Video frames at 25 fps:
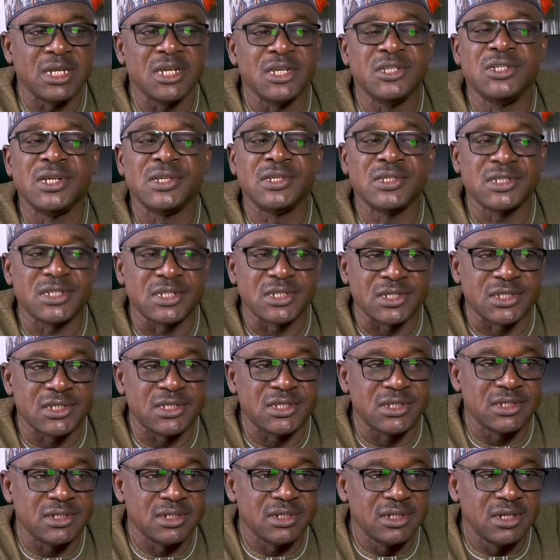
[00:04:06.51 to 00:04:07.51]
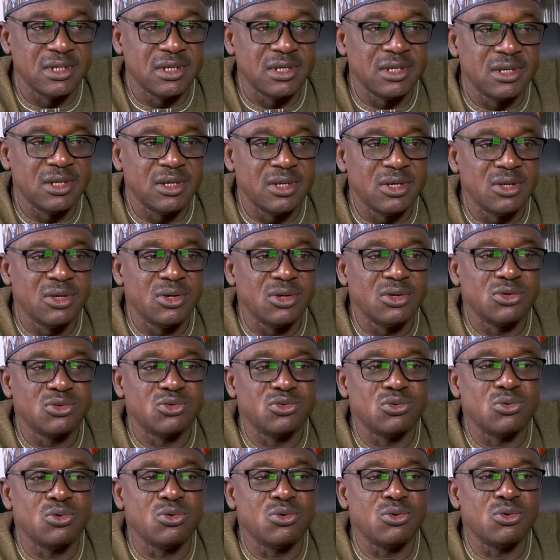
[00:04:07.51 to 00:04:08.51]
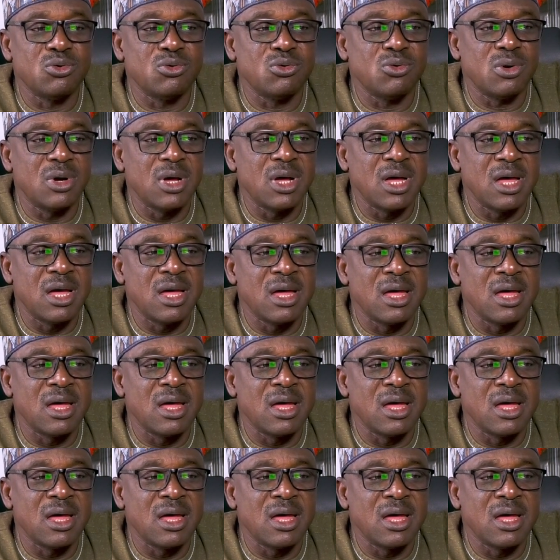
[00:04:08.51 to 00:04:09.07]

agencies. So